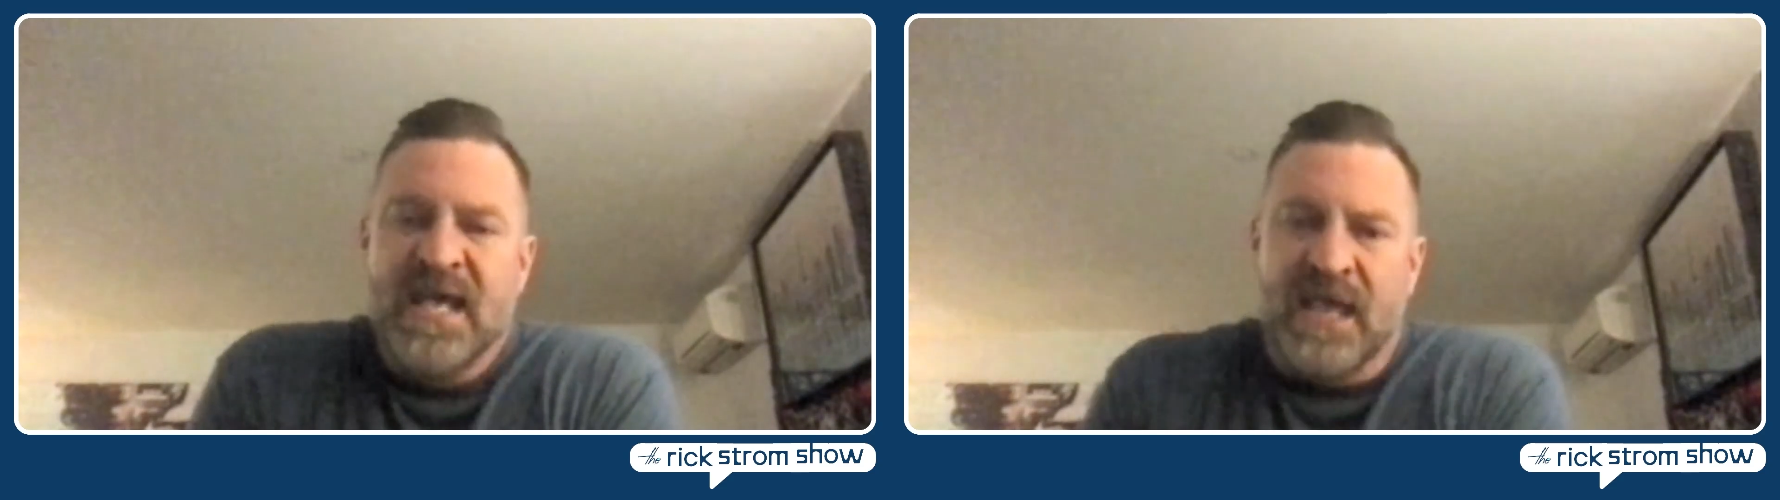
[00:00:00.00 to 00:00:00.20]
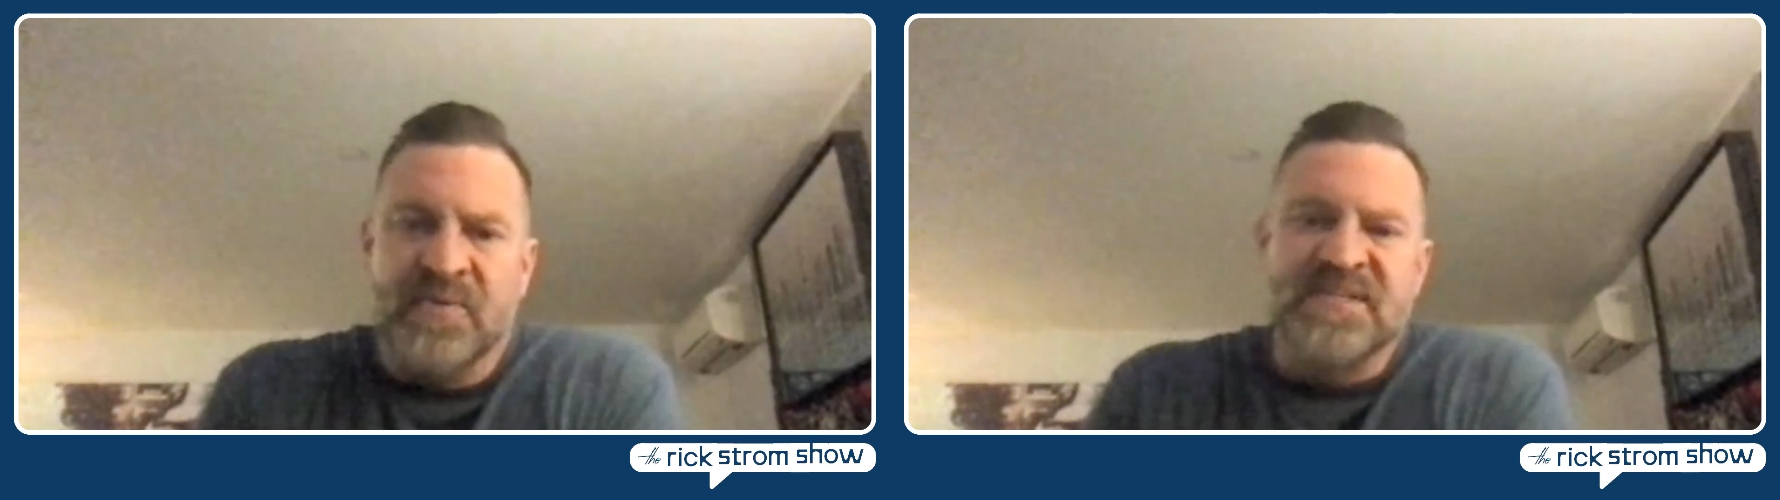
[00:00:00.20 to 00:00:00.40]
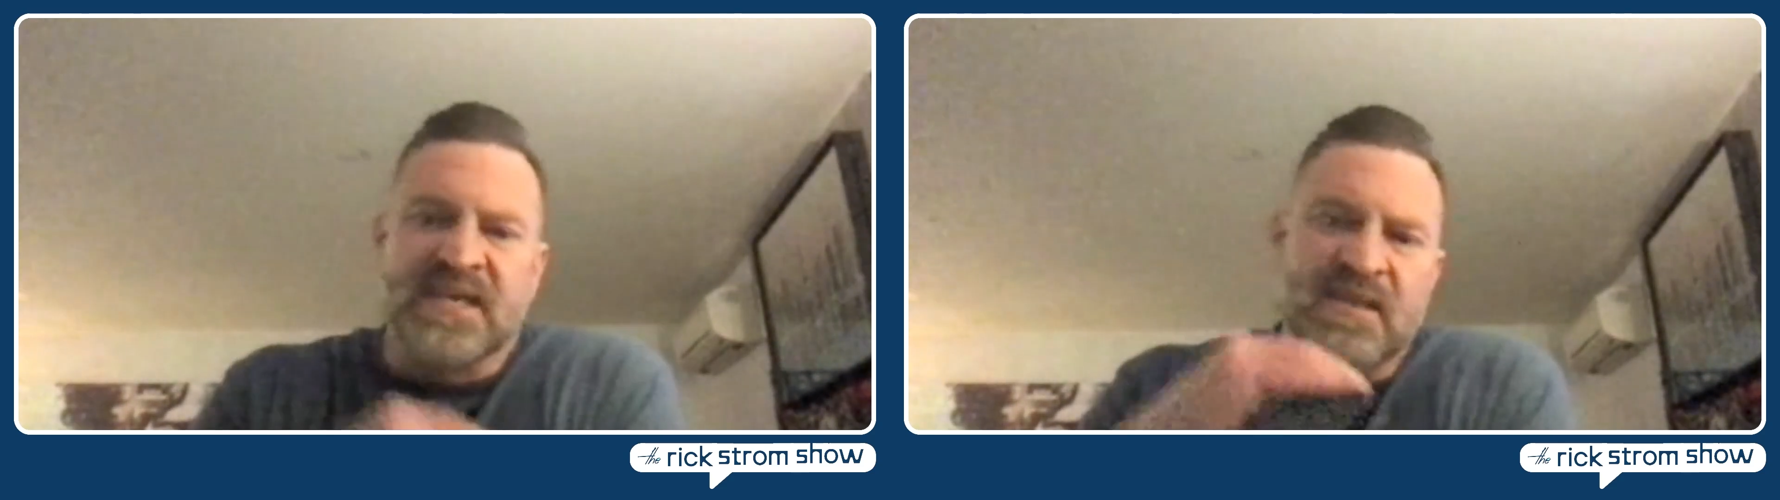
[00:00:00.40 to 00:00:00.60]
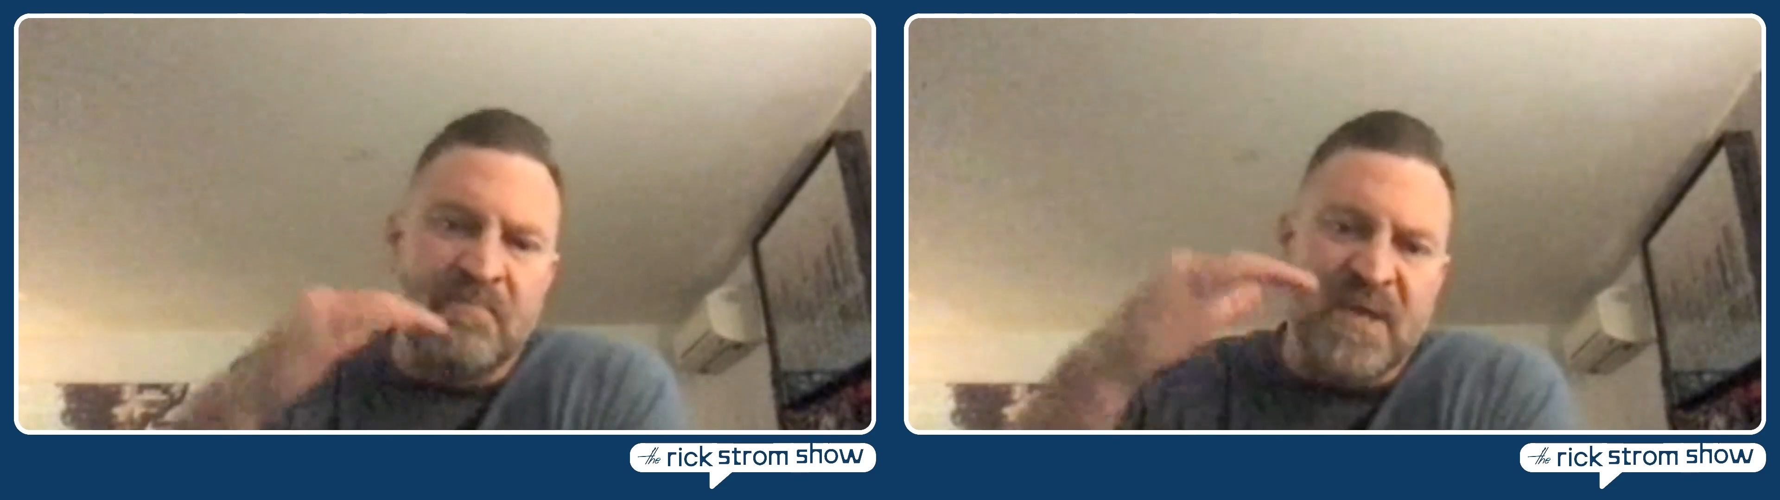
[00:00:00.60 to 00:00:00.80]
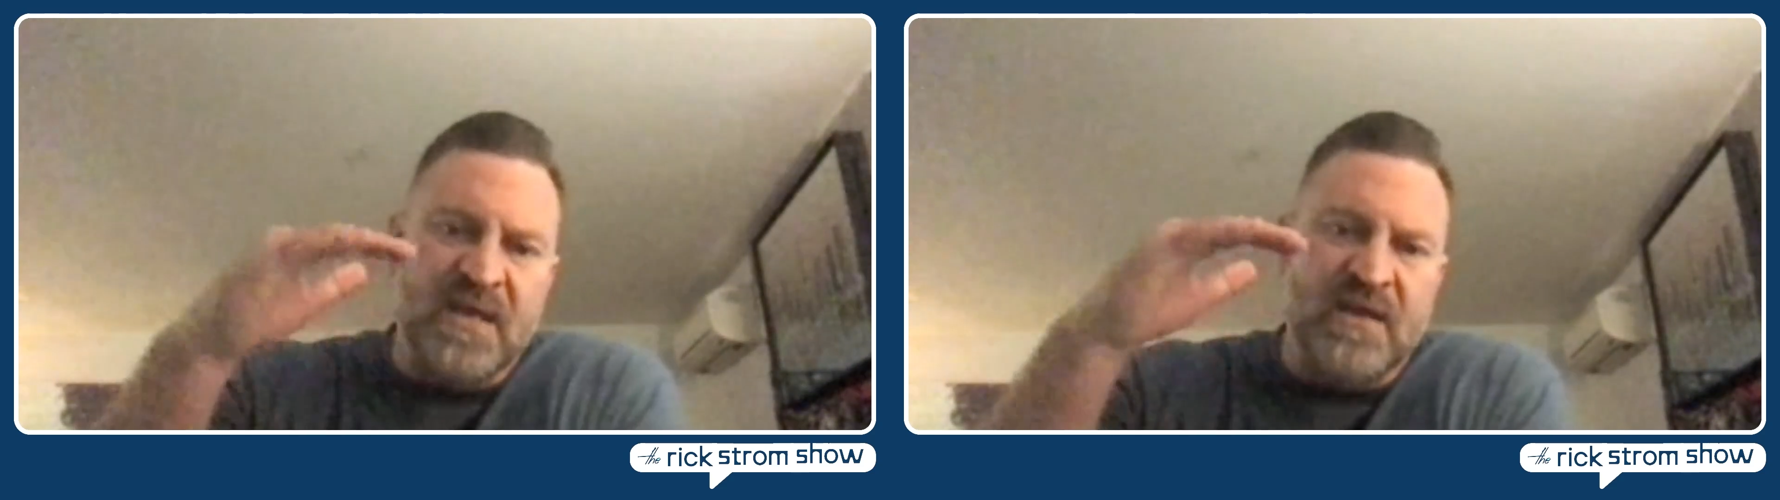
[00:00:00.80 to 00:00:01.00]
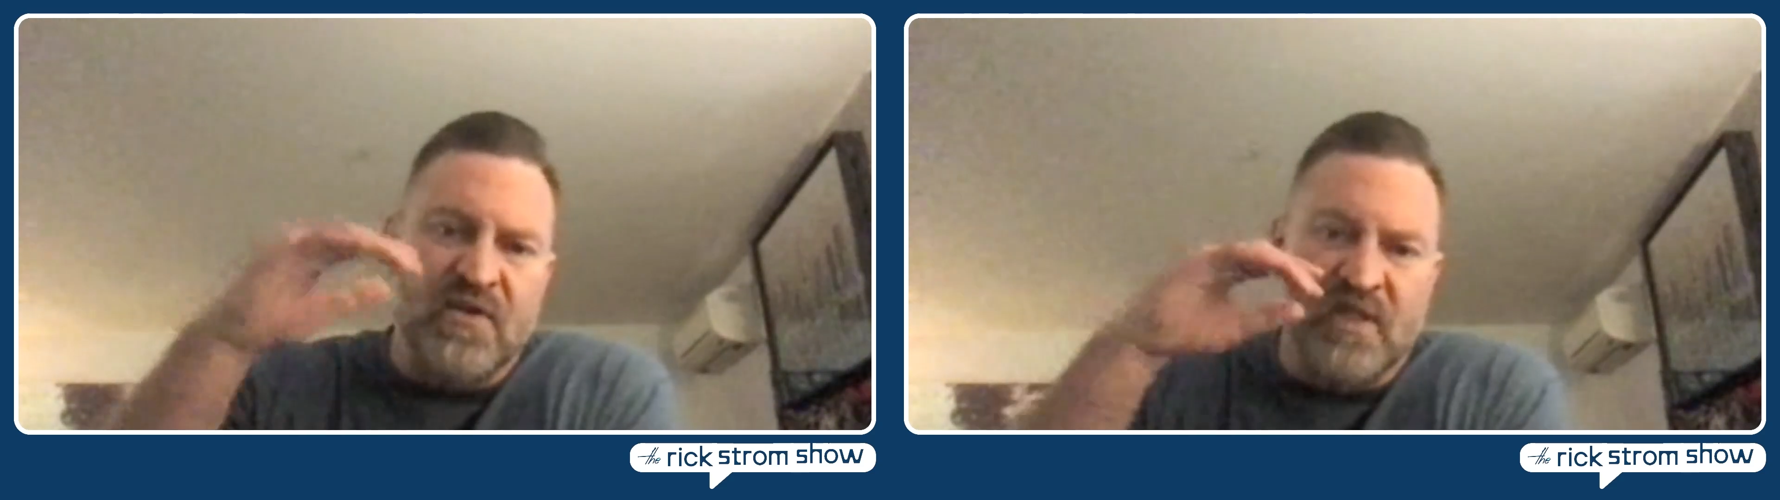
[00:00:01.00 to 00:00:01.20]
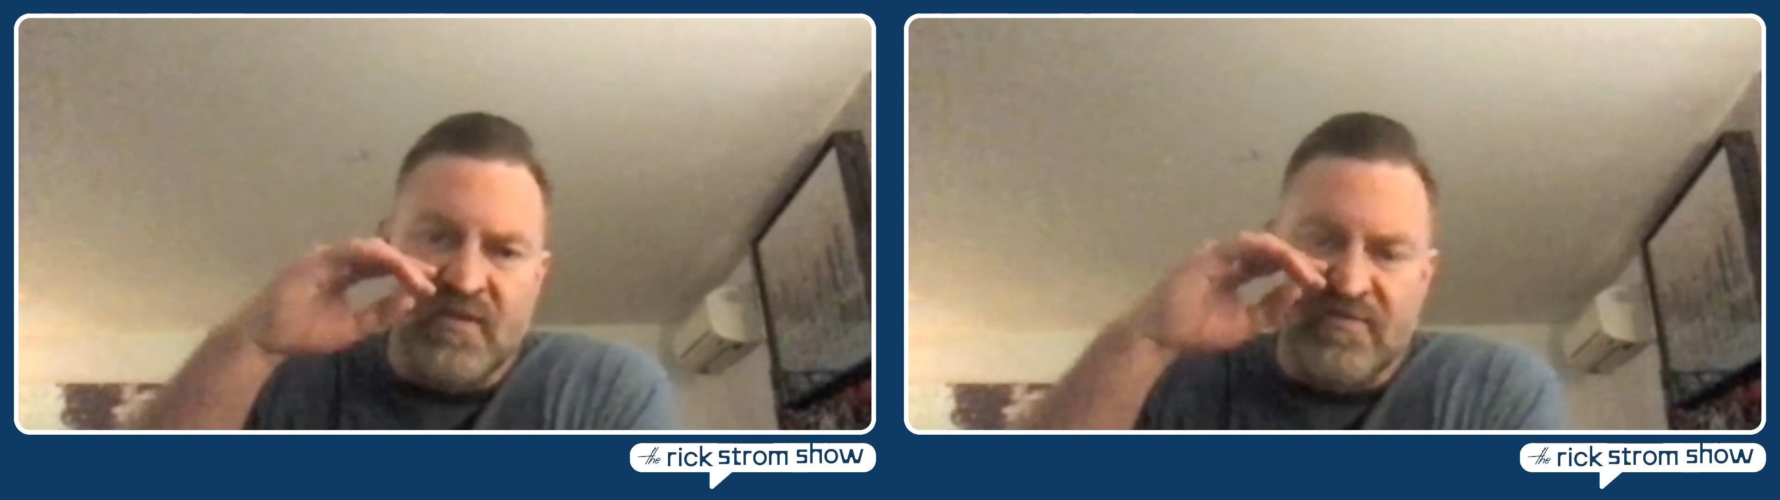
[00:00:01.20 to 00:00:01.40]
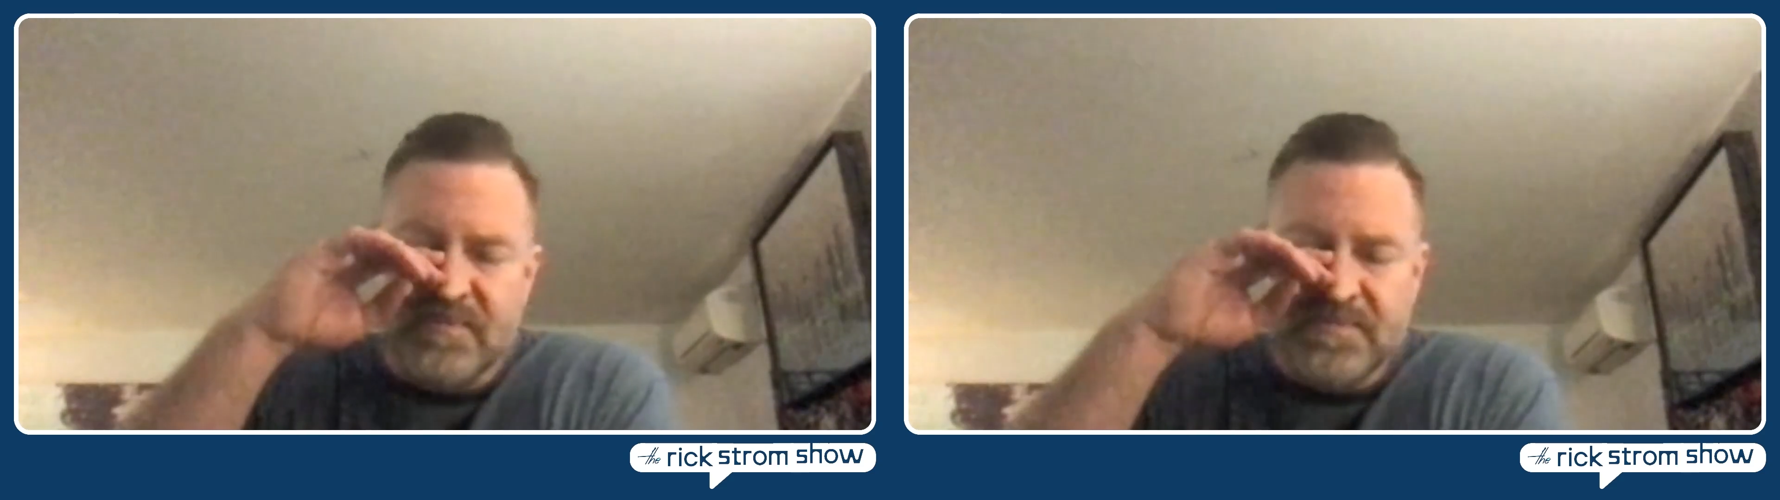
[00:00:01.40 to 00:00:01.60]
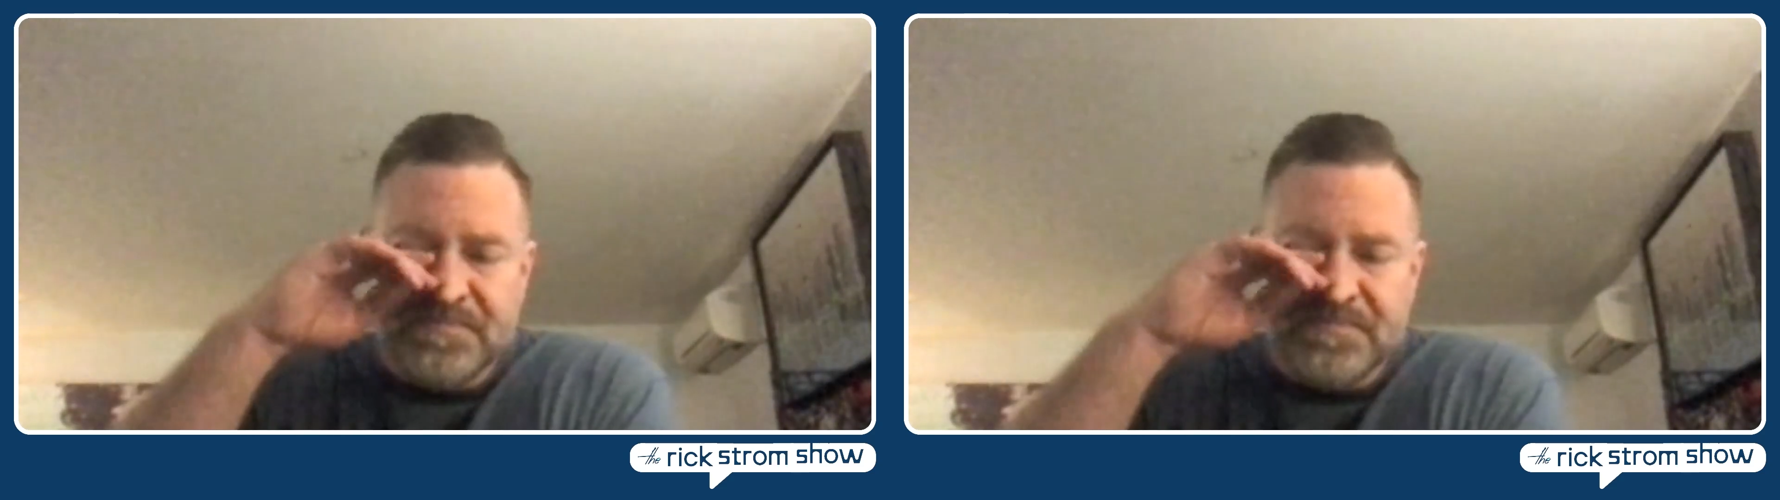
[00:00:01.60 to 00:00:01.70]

it was like the pinnacle of